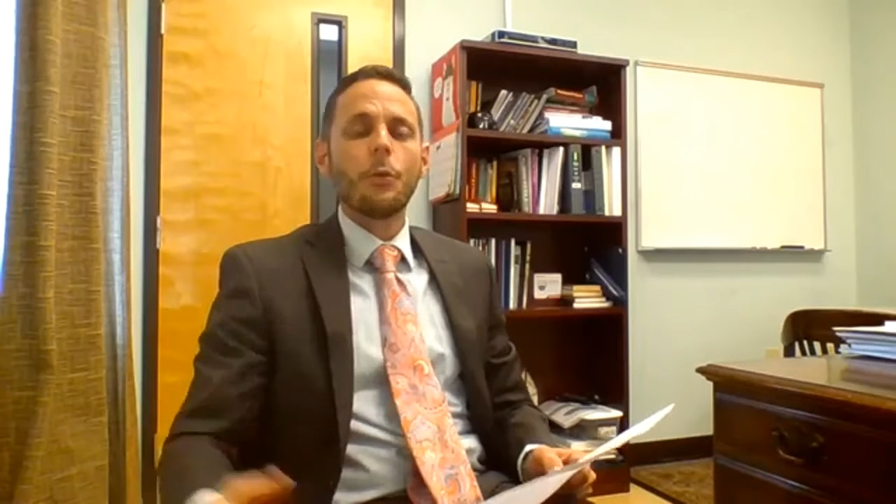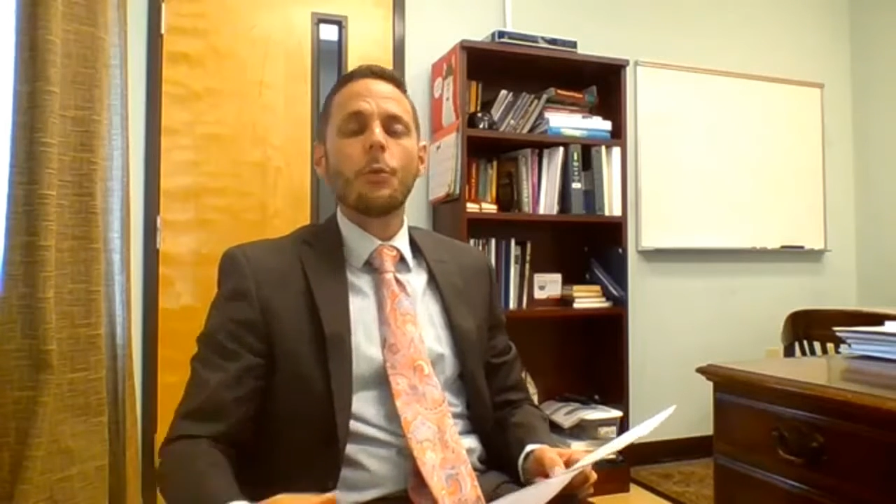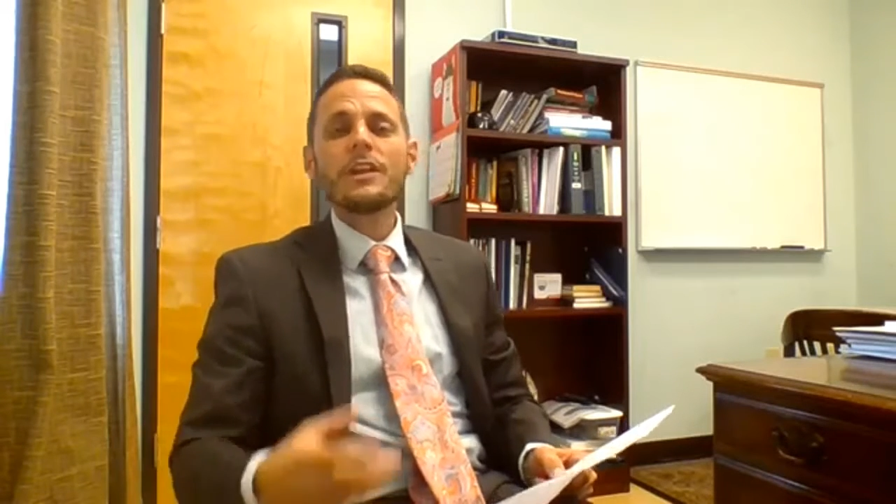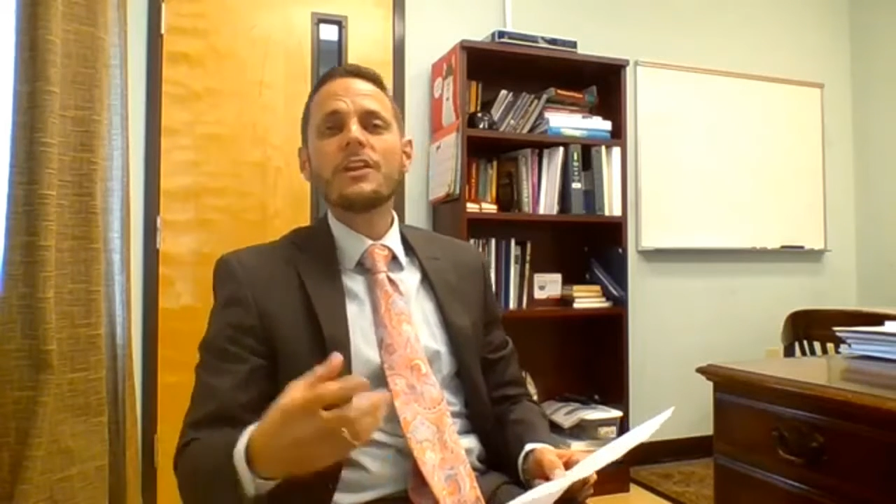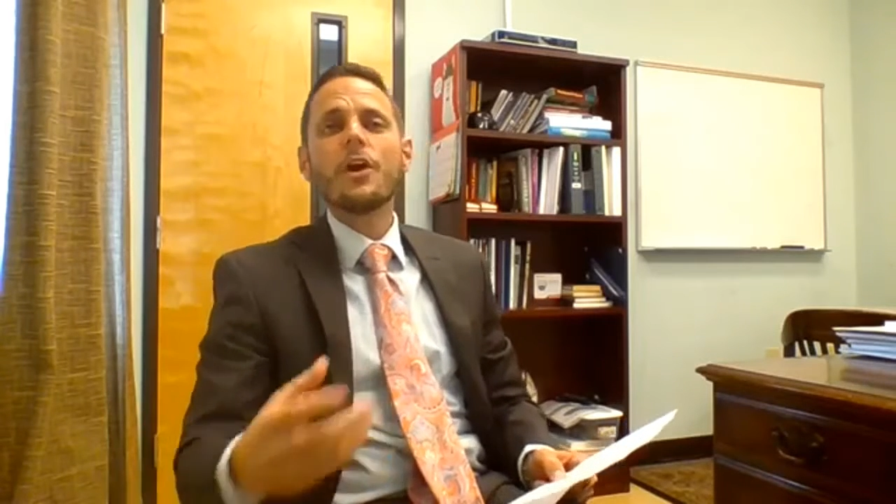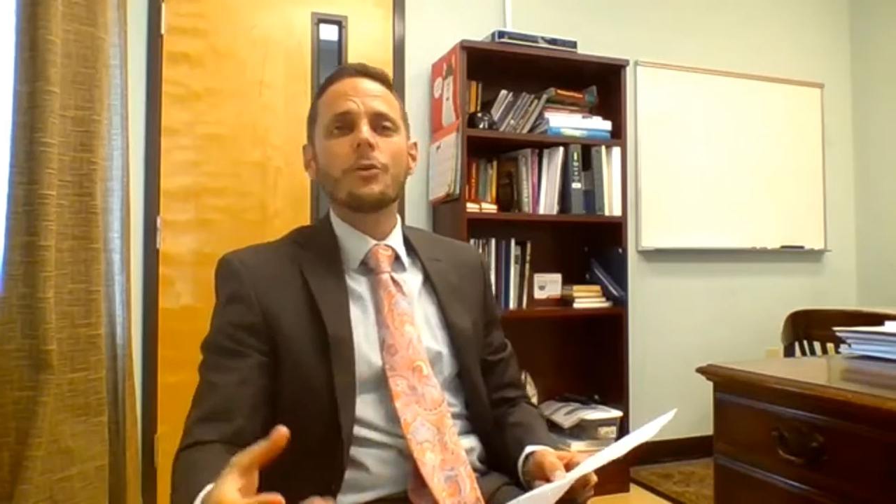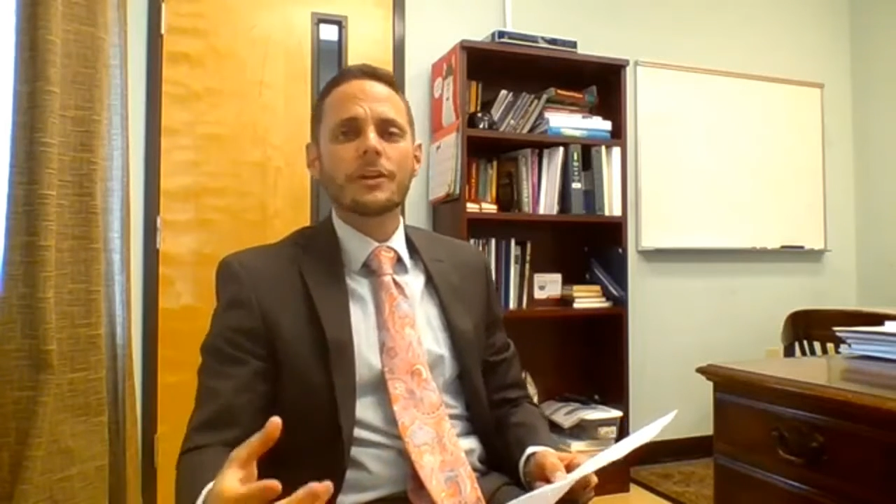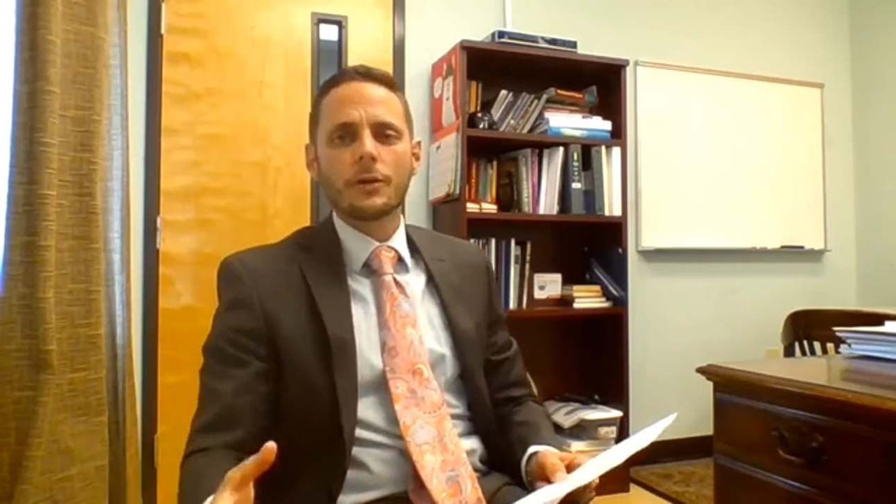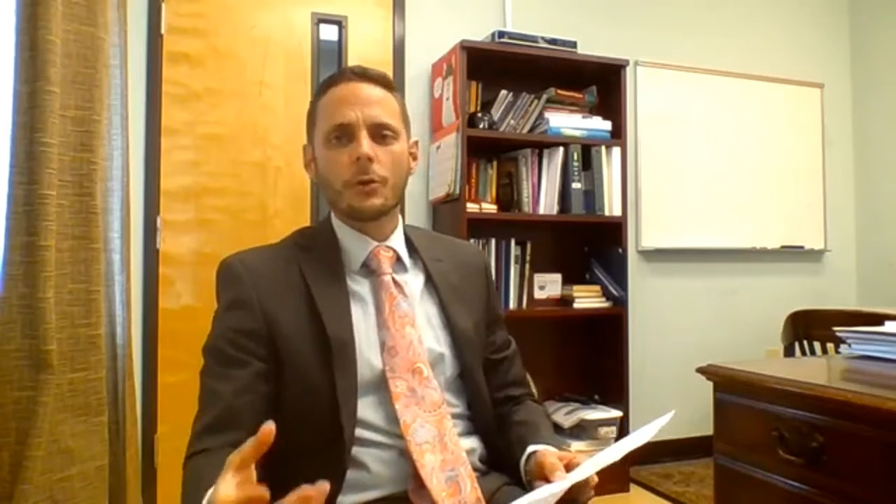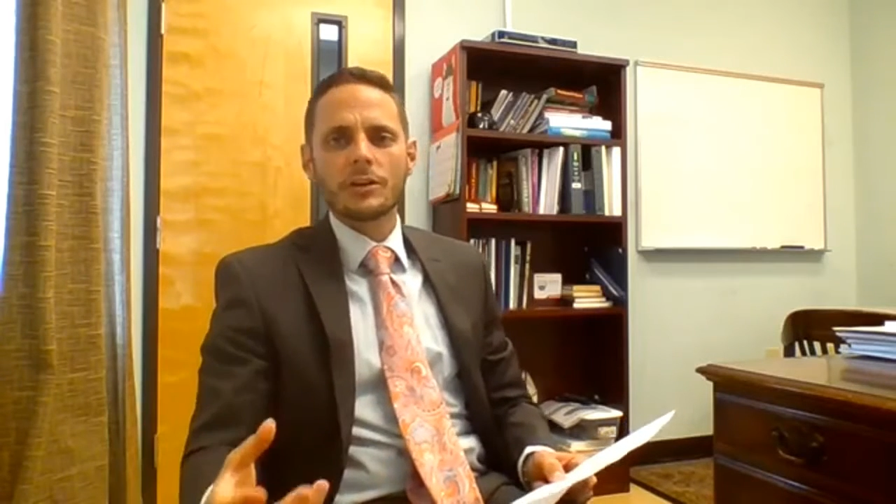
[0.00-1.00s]
We know
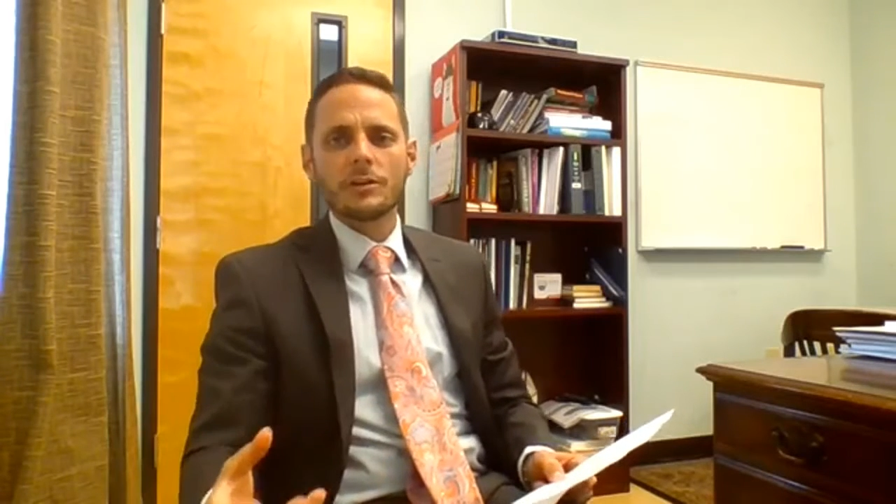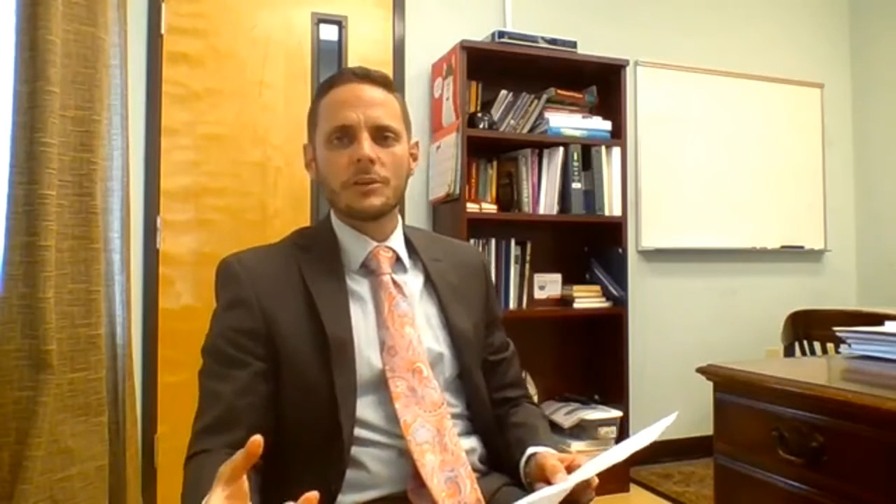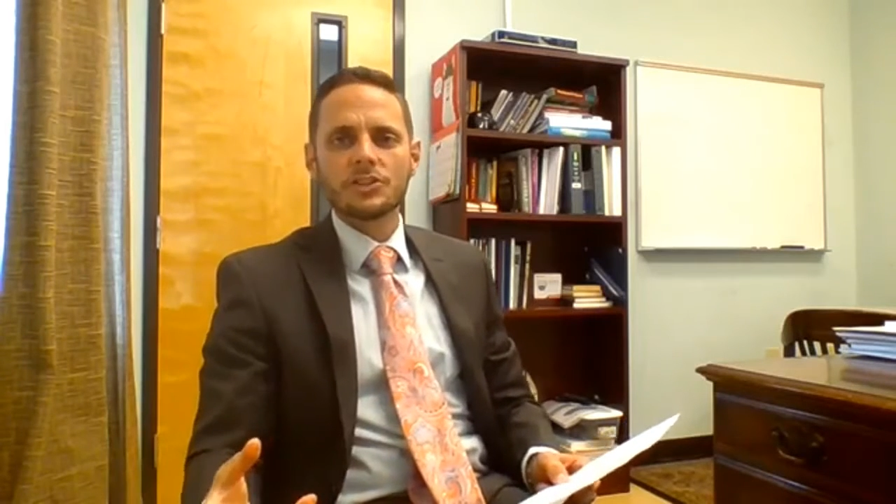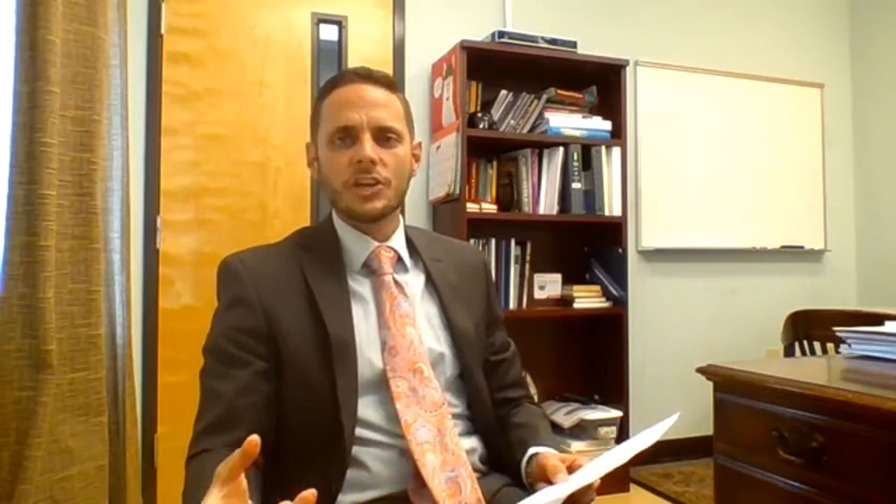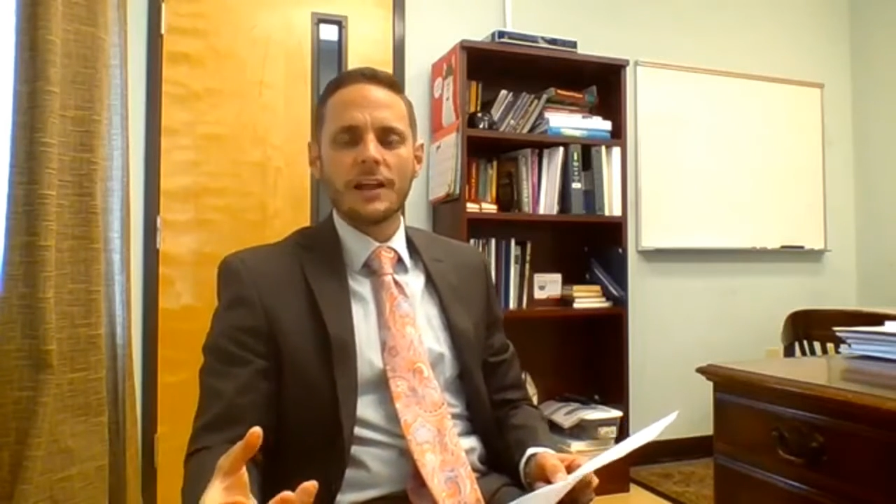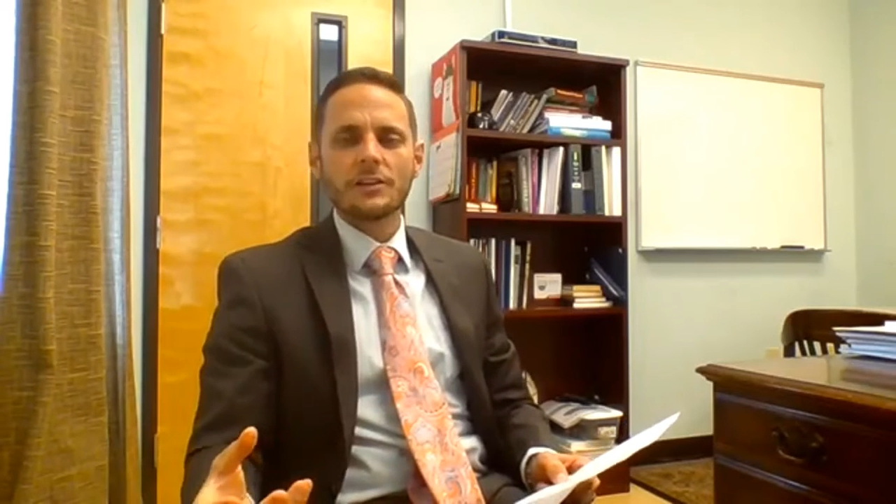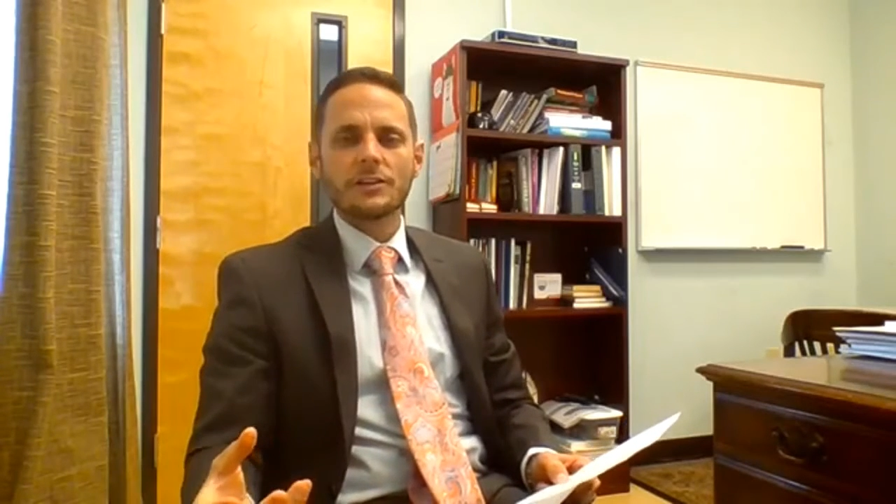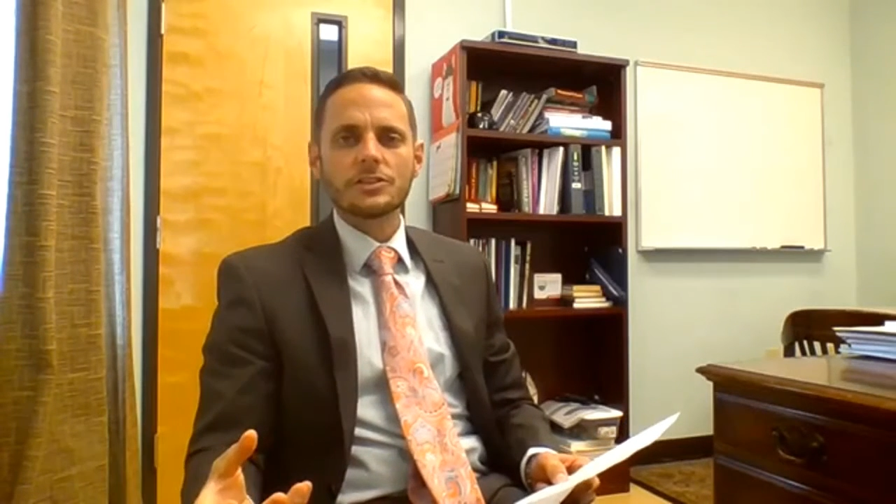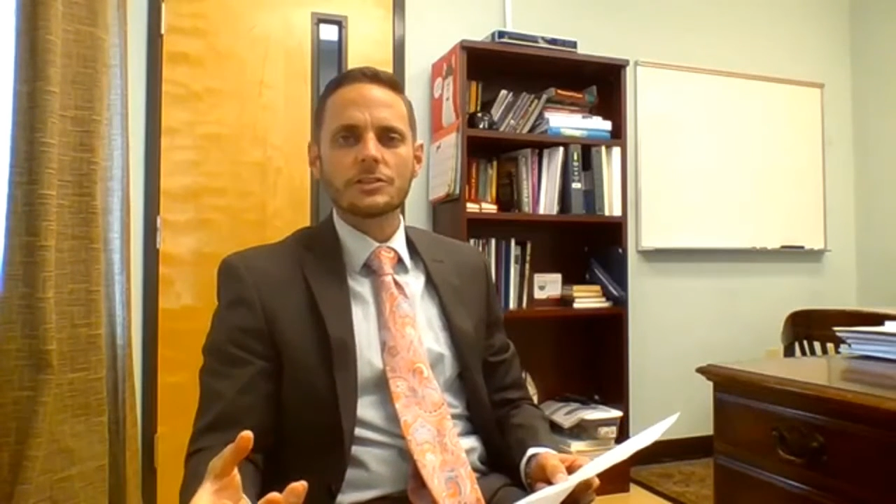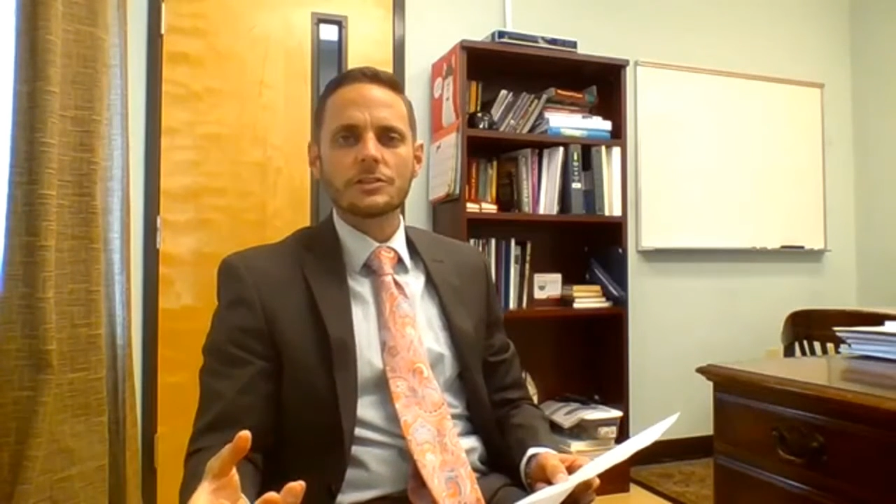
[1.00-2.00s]
they're going to be
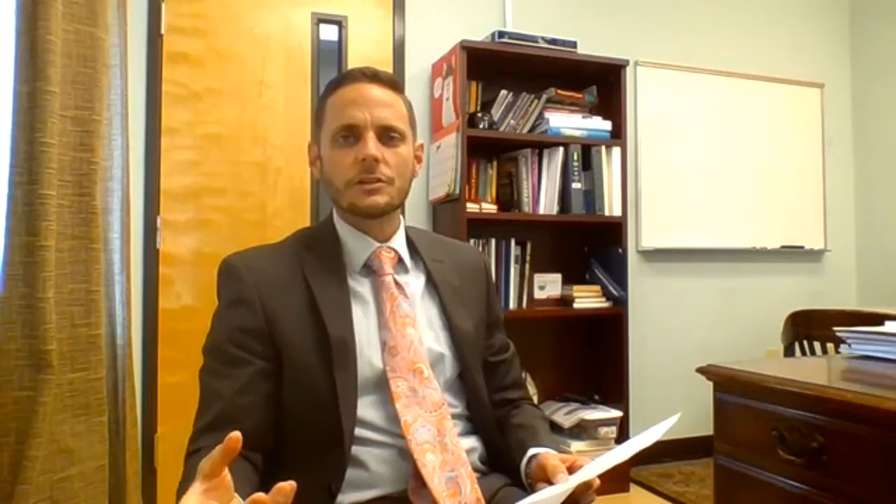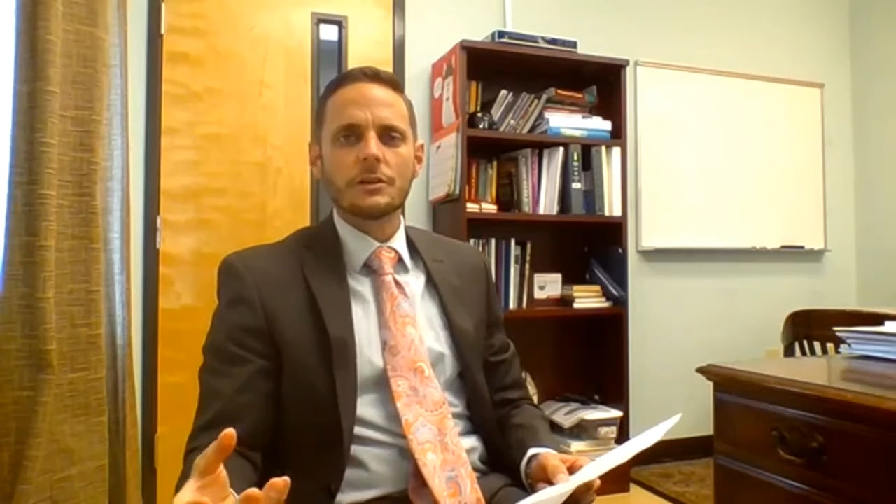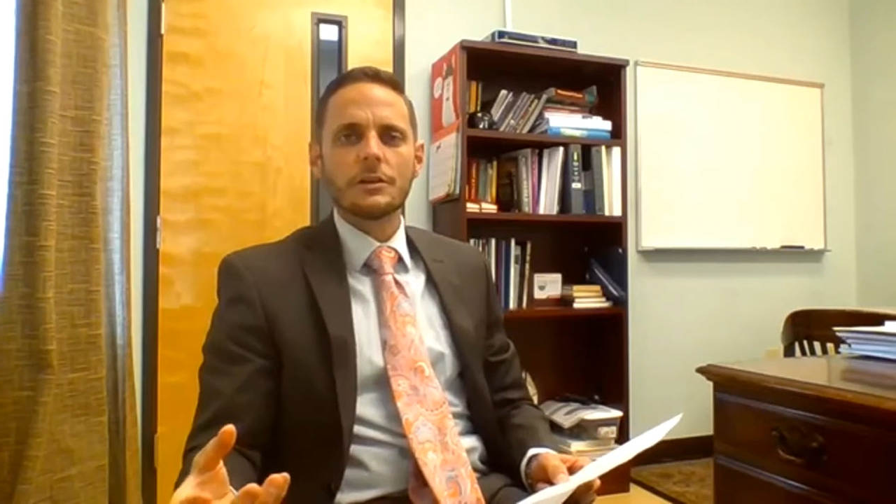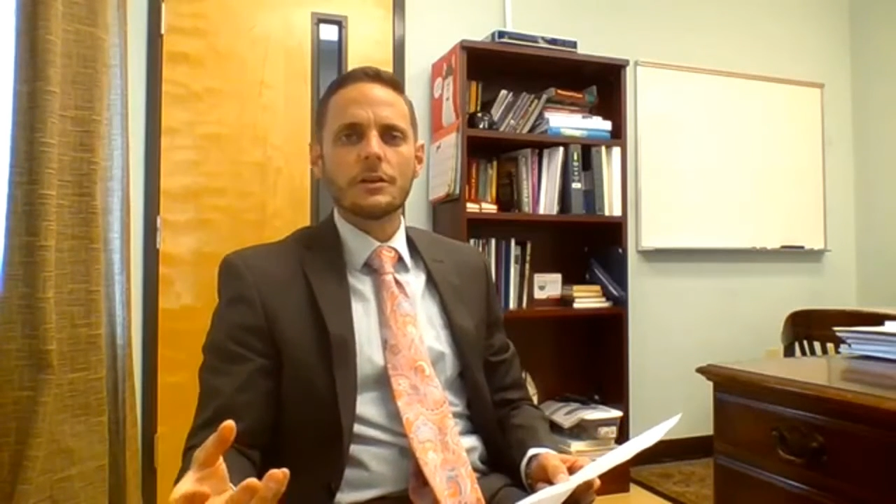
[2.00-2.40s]
challenged,